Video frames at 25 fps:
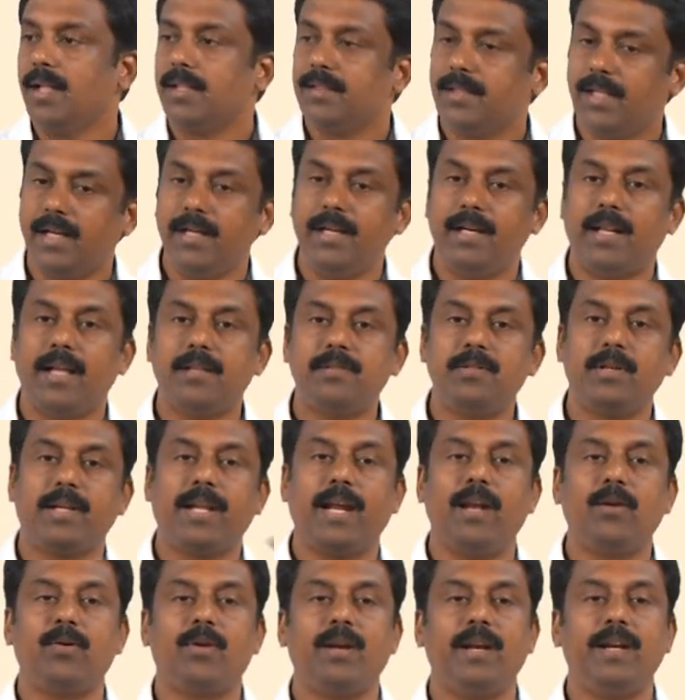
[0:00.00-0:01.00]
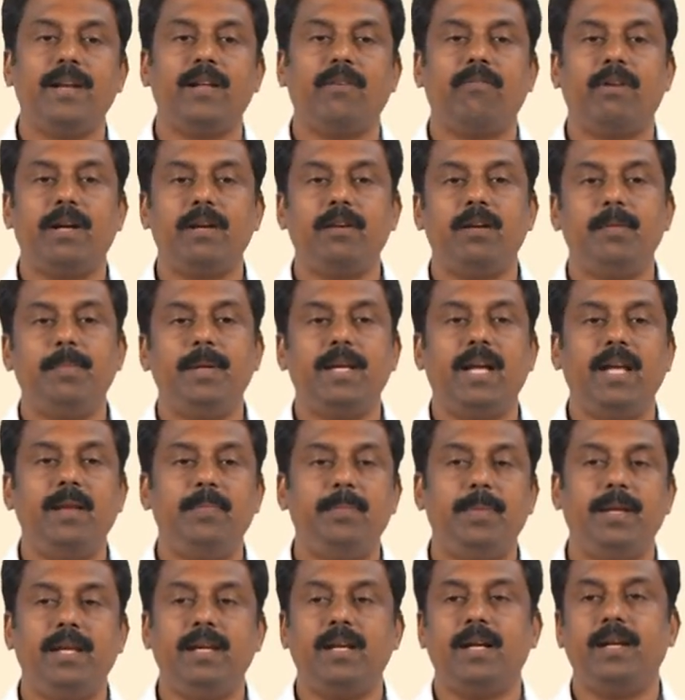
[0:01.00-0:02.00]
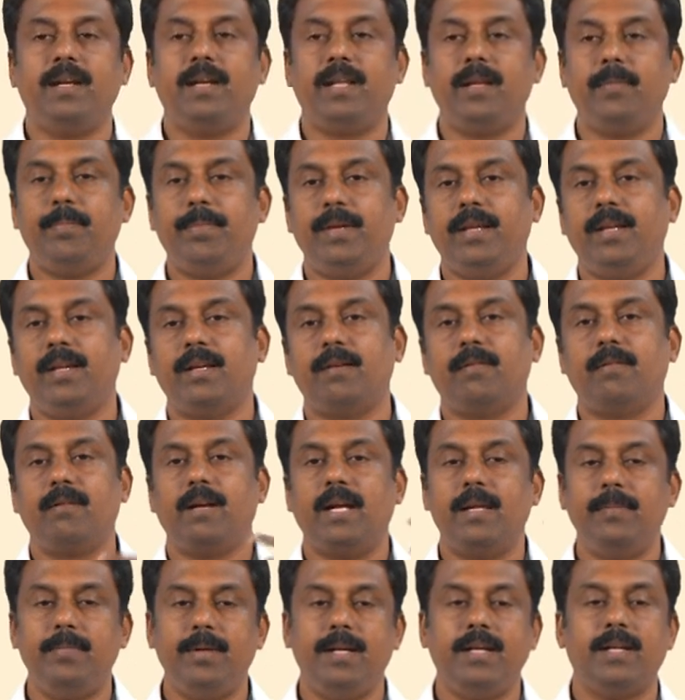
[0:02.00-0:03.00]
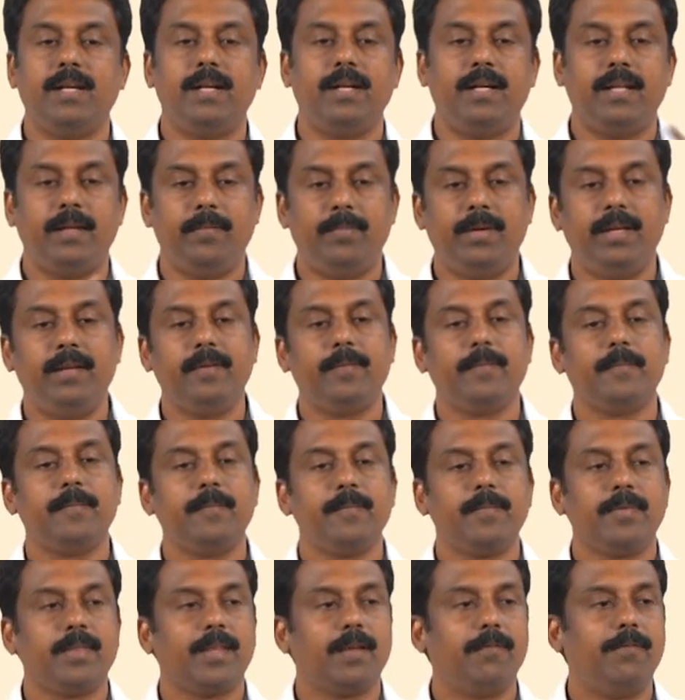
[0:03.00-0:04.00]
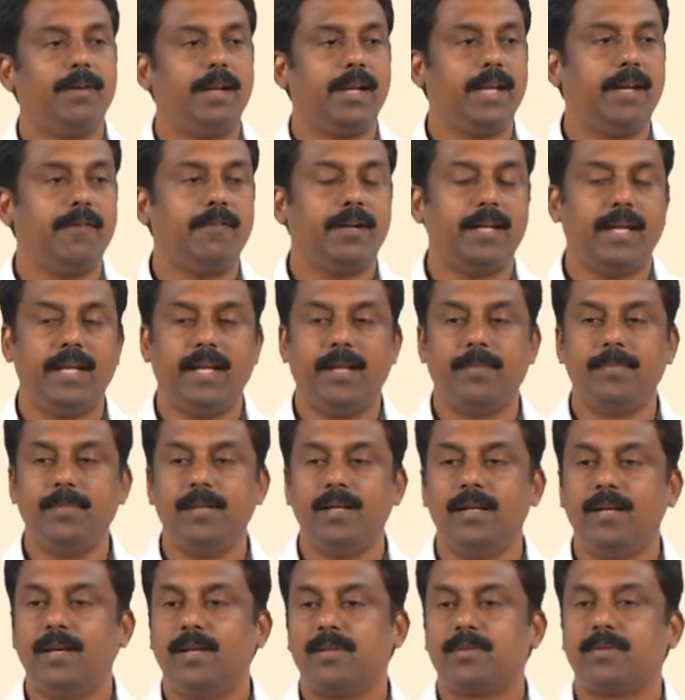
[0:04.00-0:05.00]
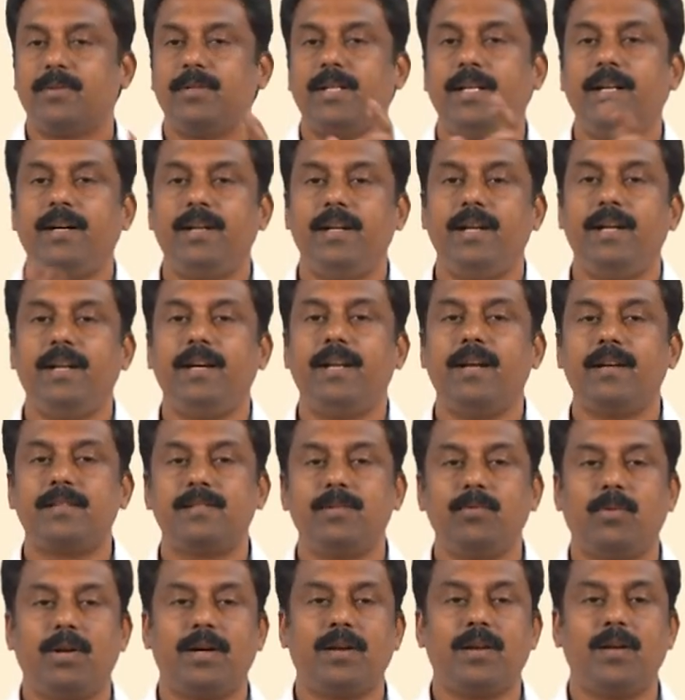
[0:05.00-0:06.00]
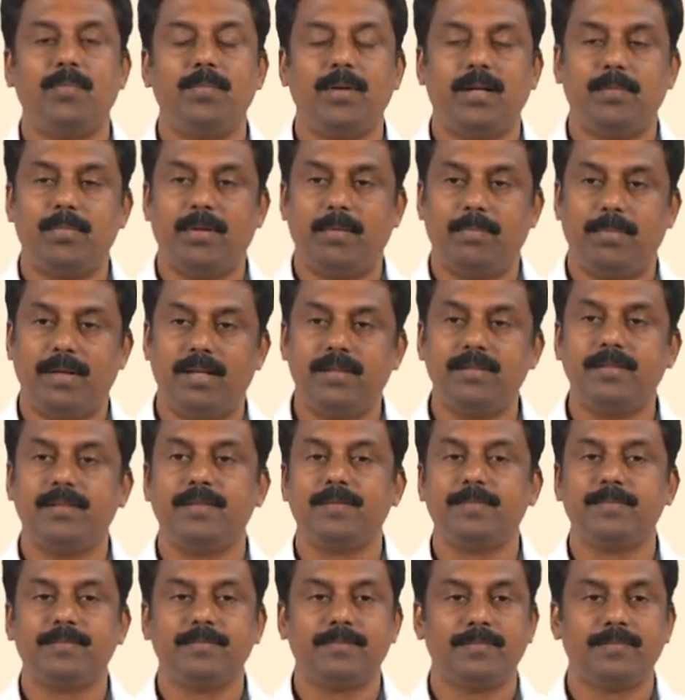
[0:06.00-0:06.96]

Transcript: then it has to calculate what will be IP and TP, IB and TB for a given IM so that it, it gets 1 droplet per pulse